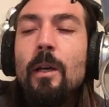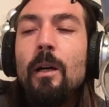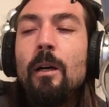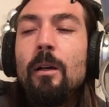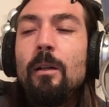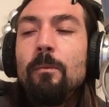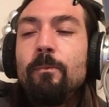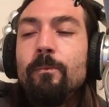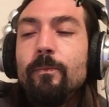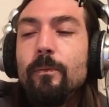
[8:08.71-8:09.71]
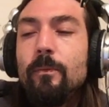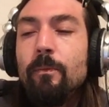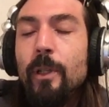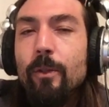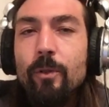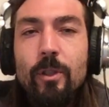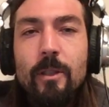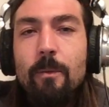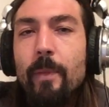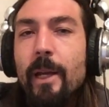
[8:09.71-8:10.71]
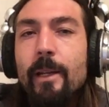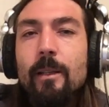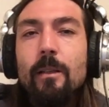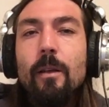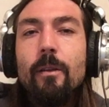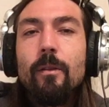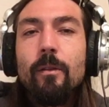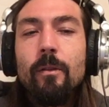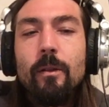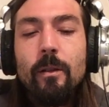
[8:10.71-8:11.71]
But he was just debating another